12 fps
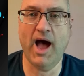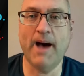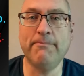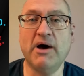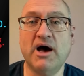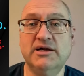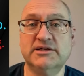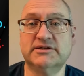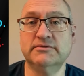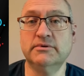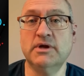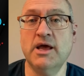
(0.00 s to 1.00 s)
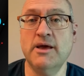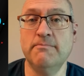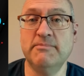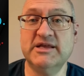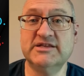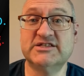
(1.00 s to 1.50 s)
Abhalten
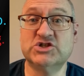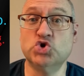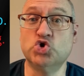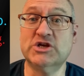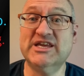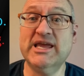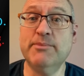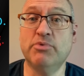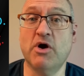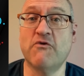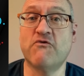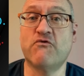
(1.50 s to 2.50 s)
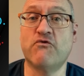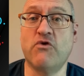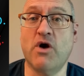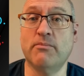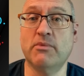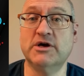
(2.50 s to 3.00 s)
means to keep
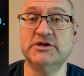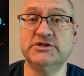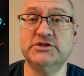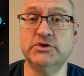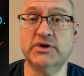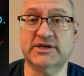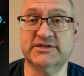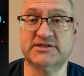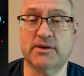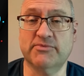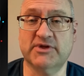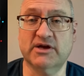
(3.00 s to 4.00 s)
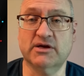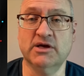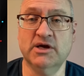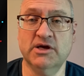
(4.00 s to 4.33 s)
from doing something.